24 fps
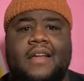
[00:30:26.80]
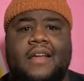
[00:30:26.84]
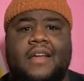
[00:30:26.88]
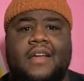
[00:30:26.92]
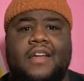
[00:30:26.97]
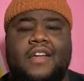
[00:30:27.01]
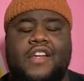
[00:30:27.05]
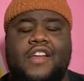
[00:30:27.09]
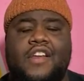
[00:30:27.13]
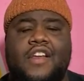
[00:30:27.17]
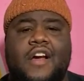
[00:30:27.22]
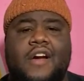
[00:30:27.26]

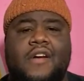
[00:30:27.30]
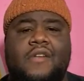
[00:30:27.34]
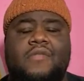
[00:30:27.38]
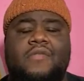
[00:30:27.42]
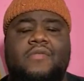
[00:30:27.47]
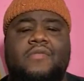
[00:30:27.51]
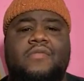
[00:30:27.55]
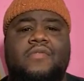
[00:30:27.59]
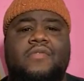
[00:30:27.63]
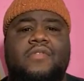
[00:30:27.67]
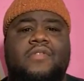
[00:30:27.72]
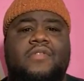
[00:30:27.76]

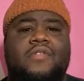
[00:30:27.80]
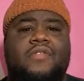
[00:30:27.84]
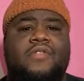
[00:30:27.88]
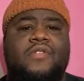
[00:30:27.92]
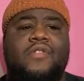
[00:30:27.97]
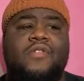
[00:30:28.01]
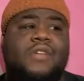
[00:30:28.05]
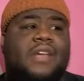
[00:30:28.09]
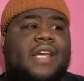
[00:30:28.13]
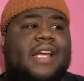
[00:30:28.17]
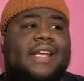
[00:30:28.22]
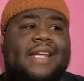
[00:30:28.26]

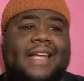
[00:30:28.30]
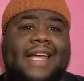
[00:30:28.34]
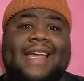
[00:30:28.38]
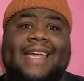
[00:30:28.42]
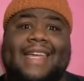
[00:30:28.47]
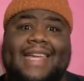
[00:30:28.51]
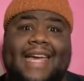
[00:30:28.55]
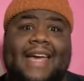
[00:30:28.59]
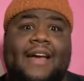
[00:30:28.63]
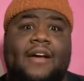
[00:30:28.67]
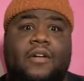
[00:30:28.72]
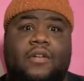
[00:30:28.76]
You can
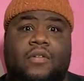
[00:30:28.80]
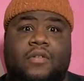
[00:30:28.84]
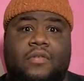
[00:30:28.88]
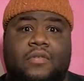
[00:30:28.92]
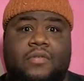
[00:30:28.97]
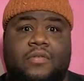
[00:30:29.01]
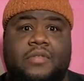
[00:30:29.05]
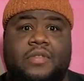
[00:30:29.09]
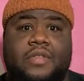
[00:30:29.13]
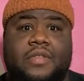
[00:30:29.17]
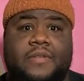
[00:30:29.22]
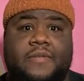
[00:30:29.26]
get
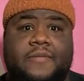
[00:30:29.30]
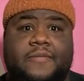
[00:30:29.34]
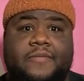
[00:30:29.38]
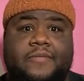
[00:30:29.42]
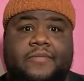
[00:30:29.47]
killed.